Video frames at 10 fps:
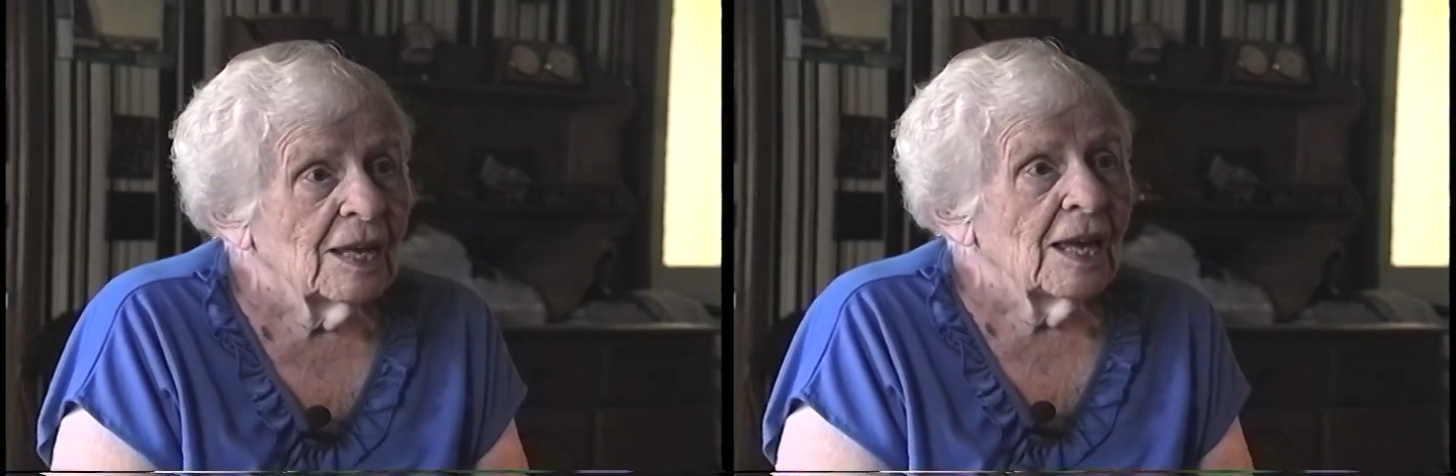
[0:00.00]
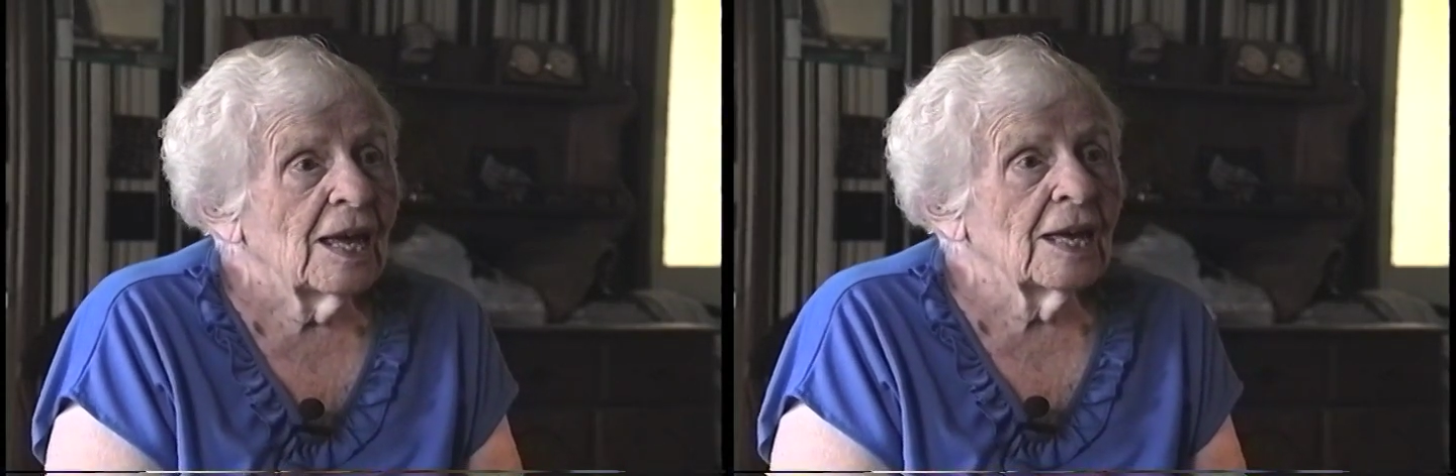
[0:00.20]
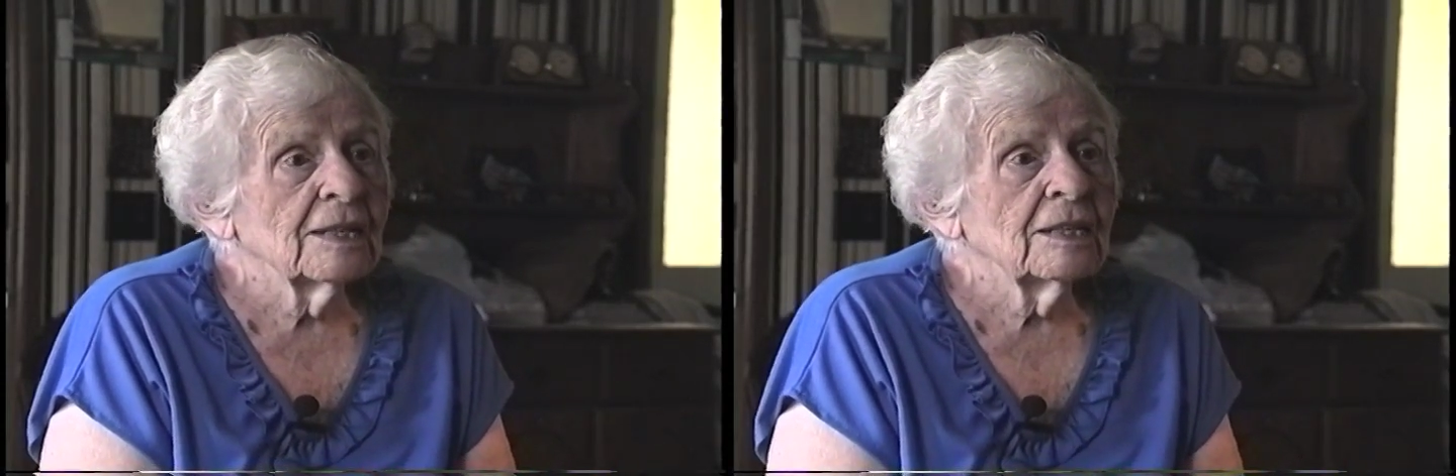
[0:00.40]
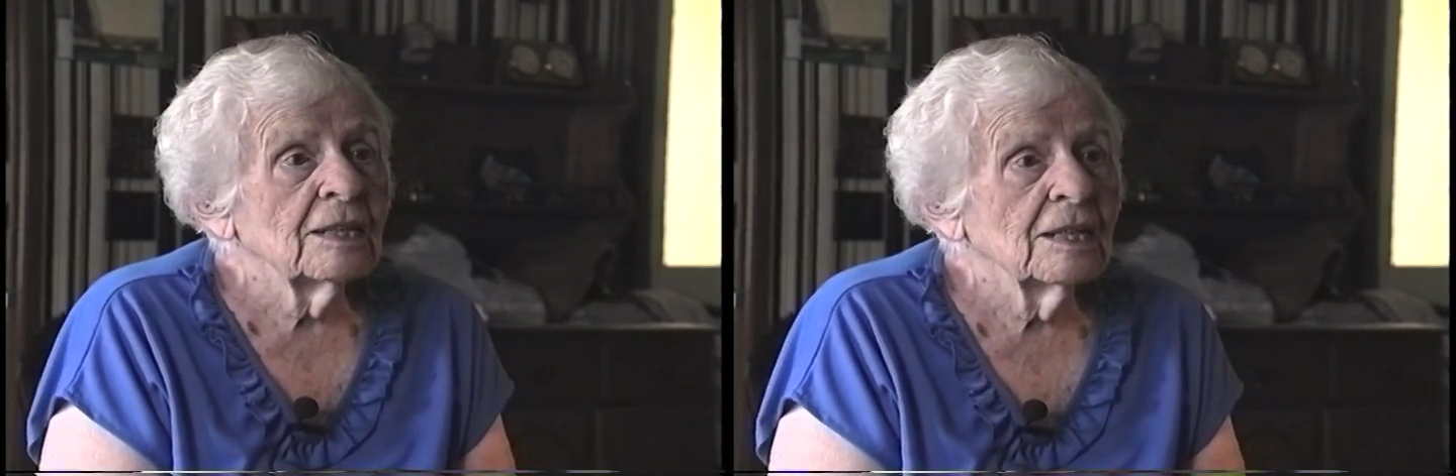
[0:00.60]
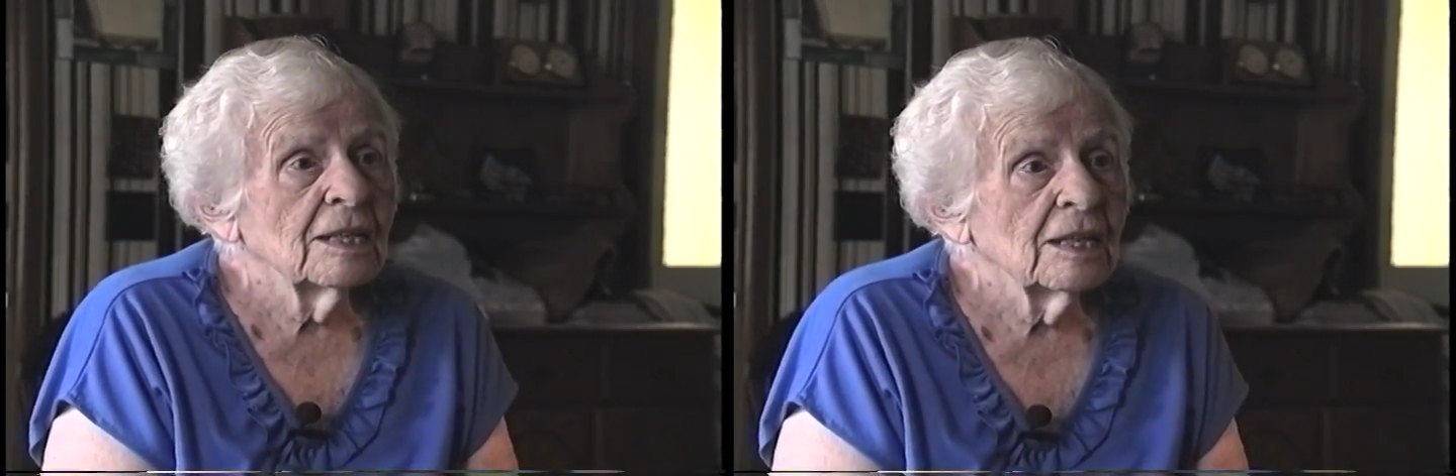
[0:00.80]
And
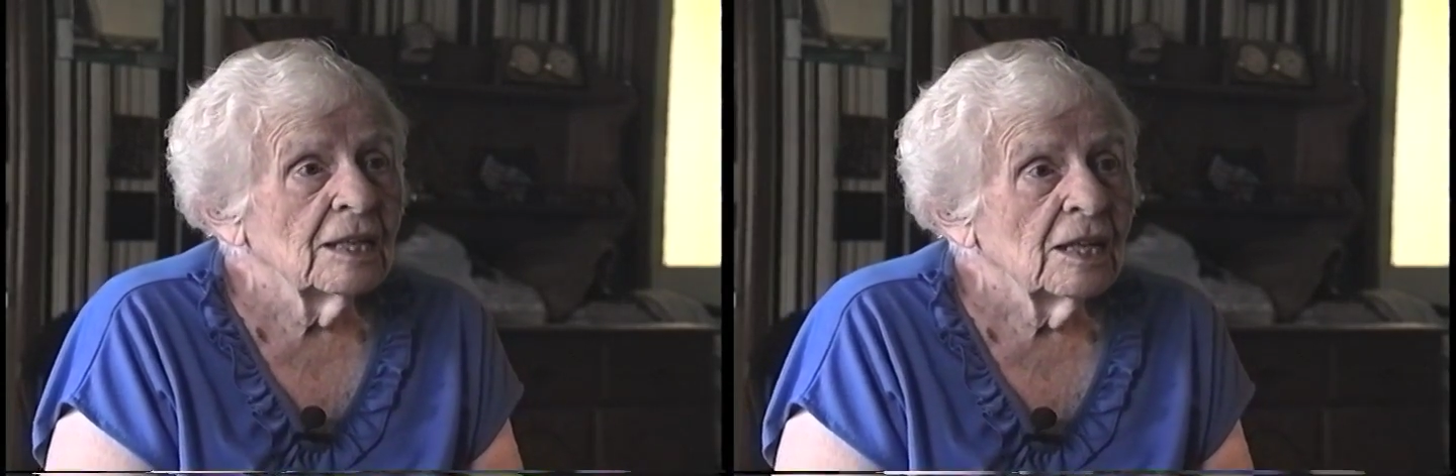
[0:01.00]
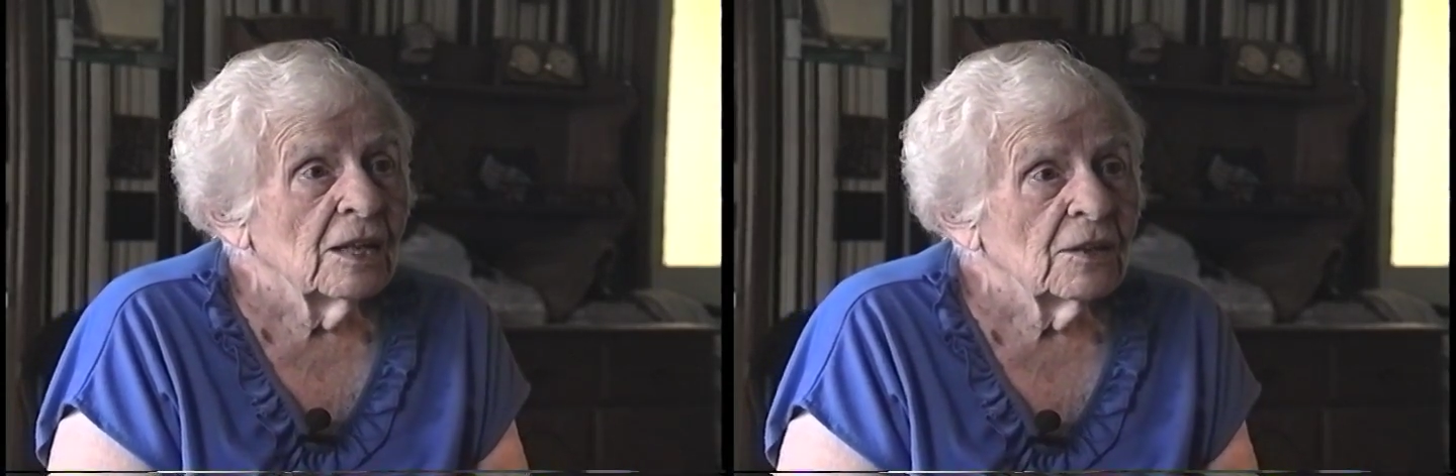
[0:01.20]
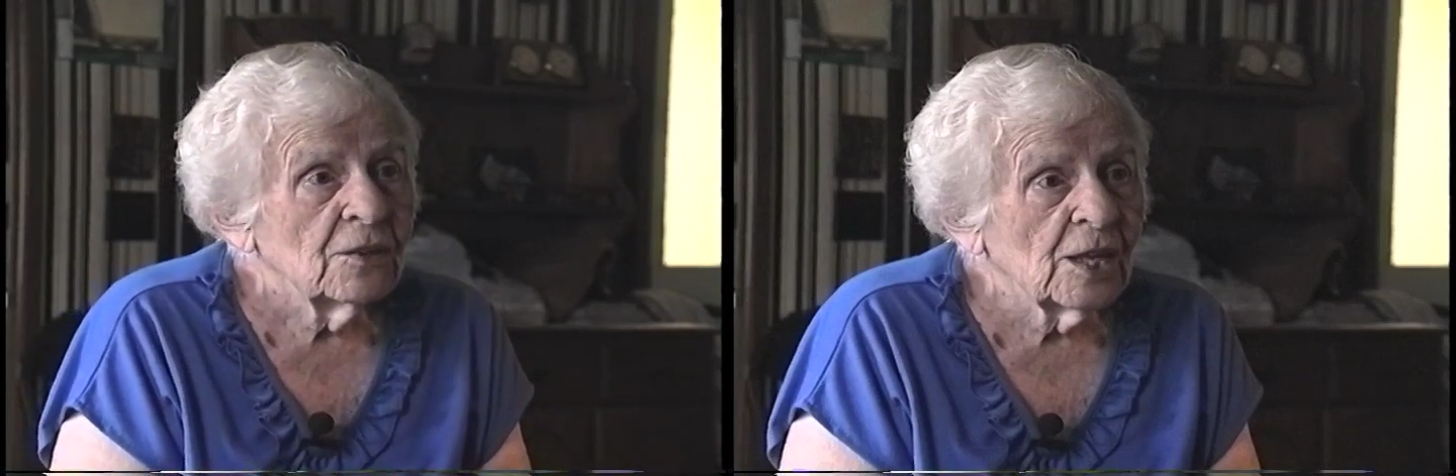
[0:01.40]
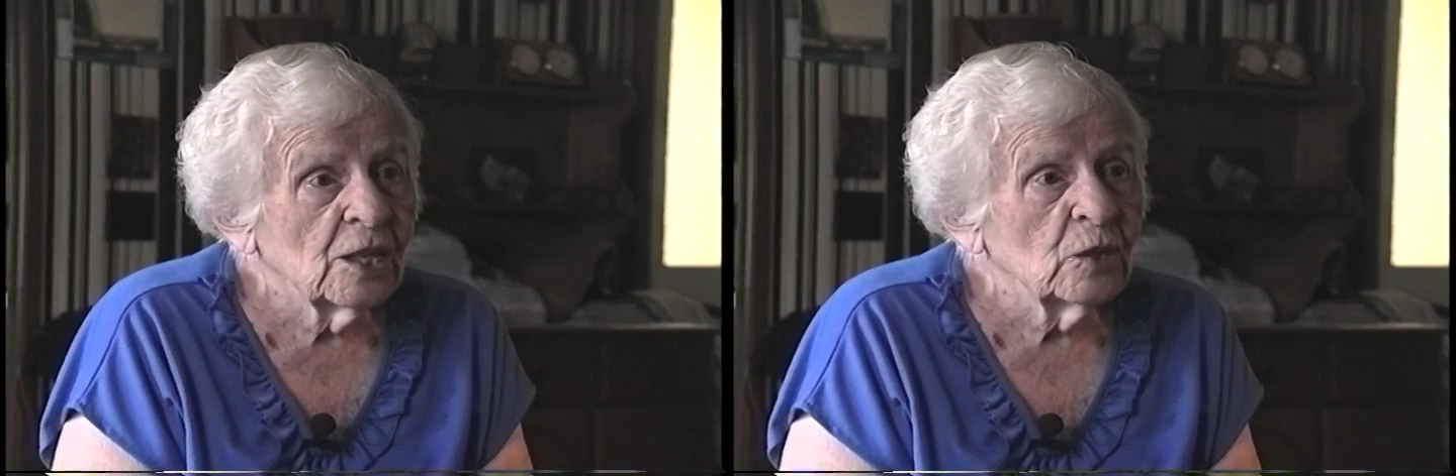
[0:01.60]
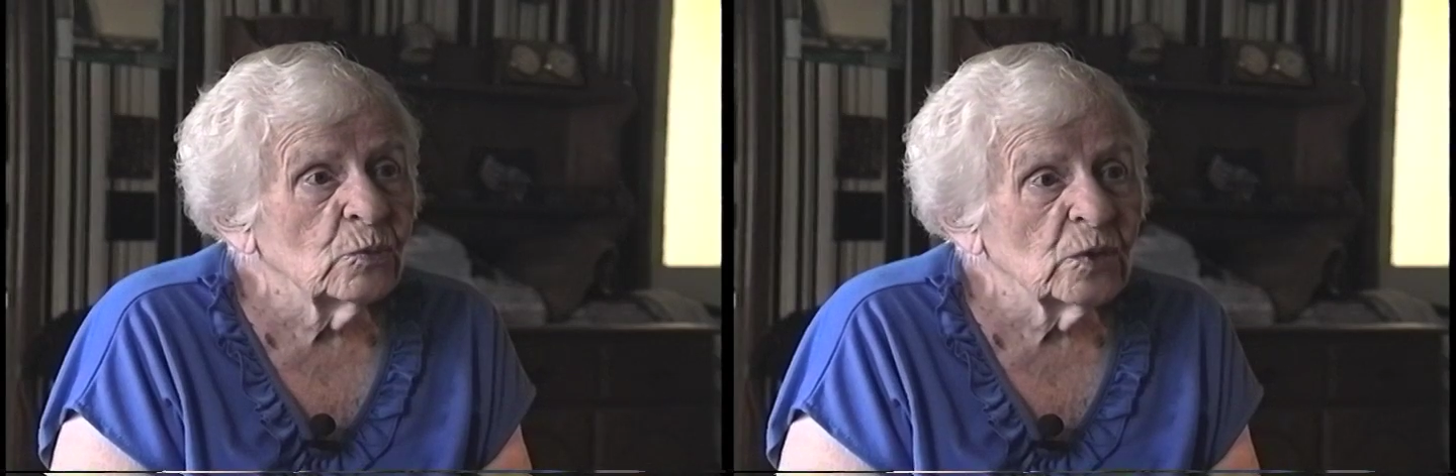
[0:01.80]

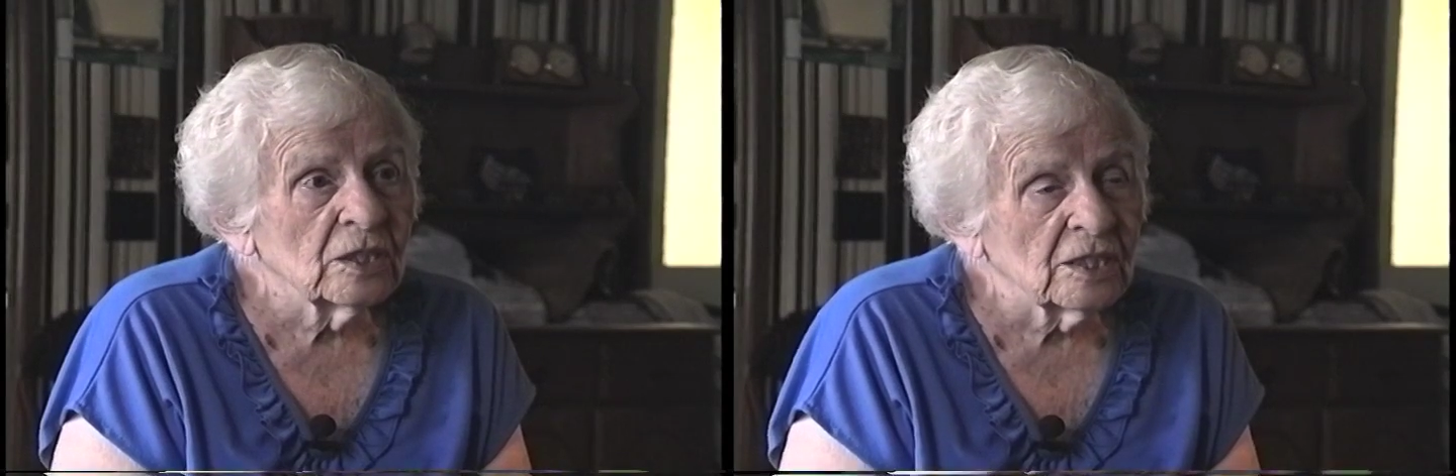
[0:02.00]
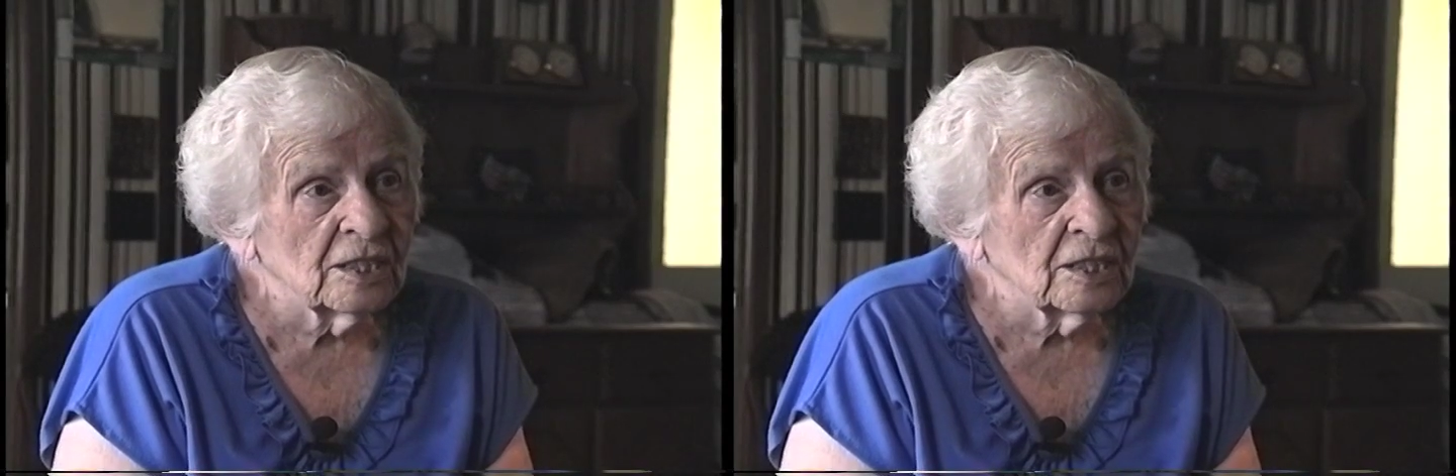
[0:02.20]
they will